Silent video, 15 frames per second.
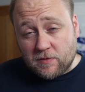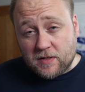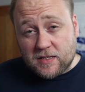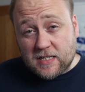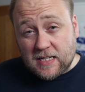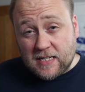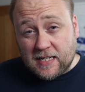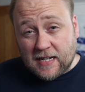with the
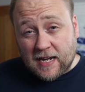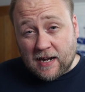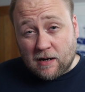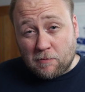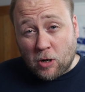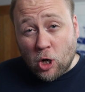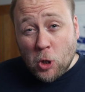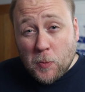decat.
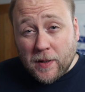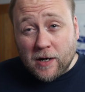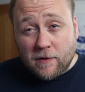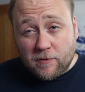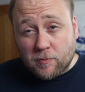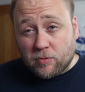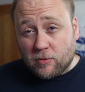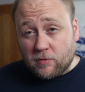I'm hoping
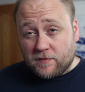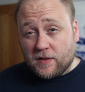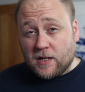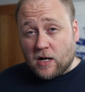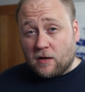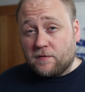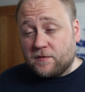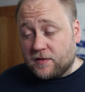I've improved
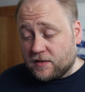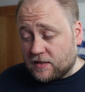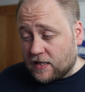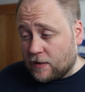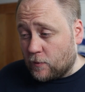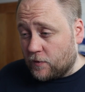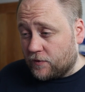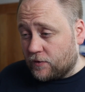enough to
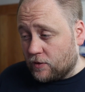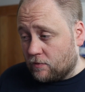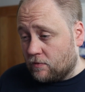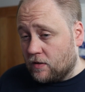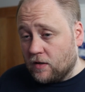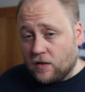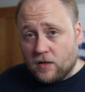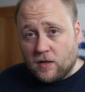stay with
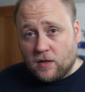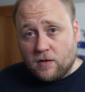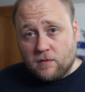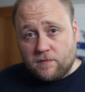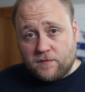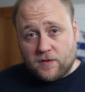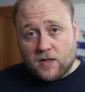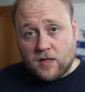them
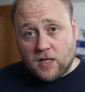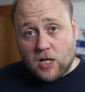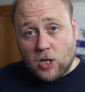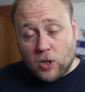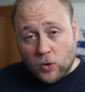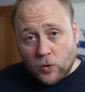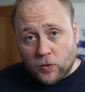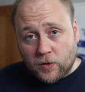for
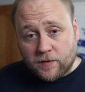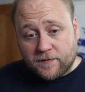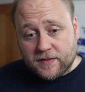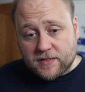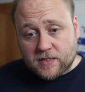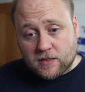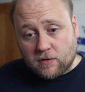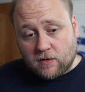longer
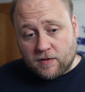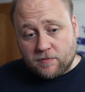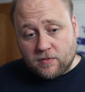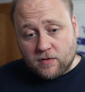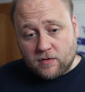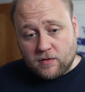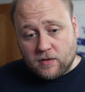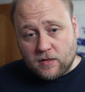this
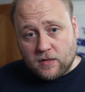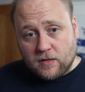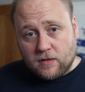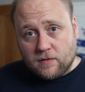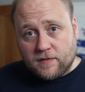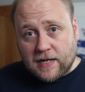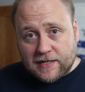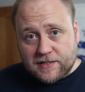time.
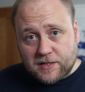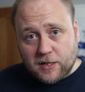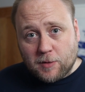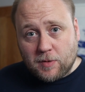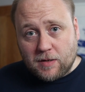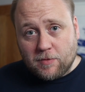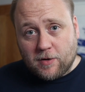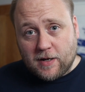That's going
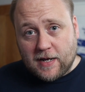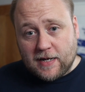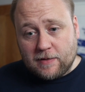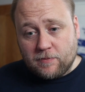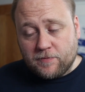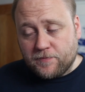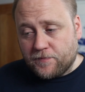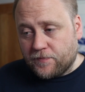to be my
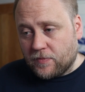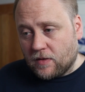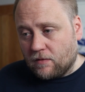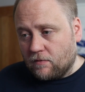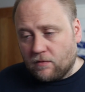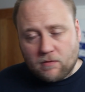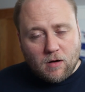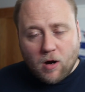aim.
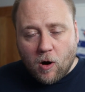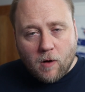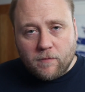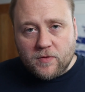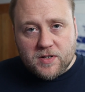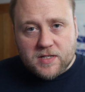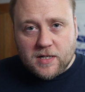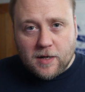
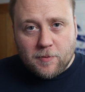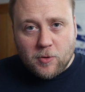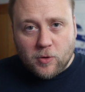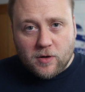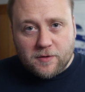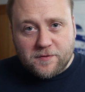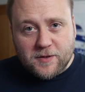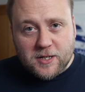Obviously, I'm not
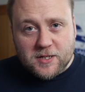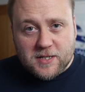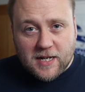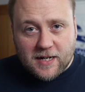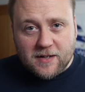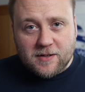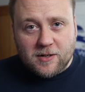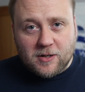going to finish
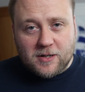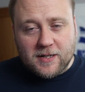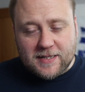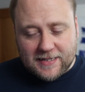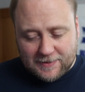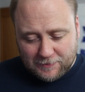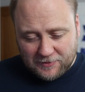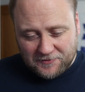second like I
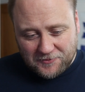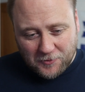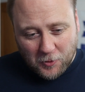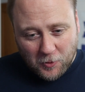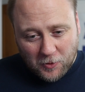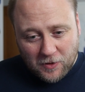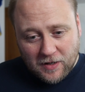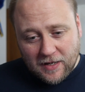did
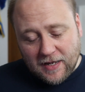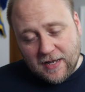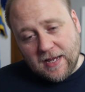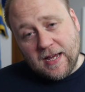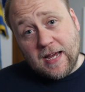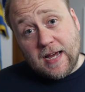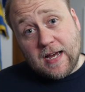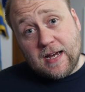before.
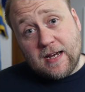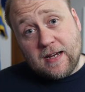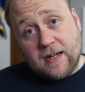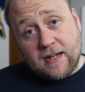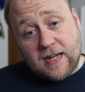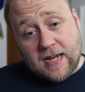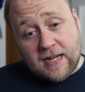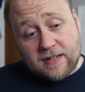
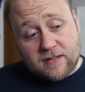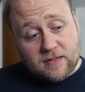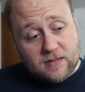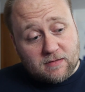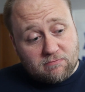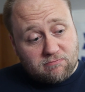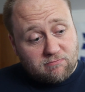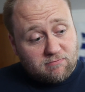And
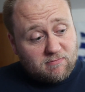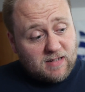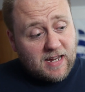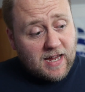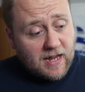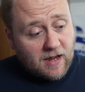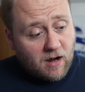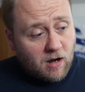
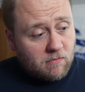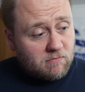yeah,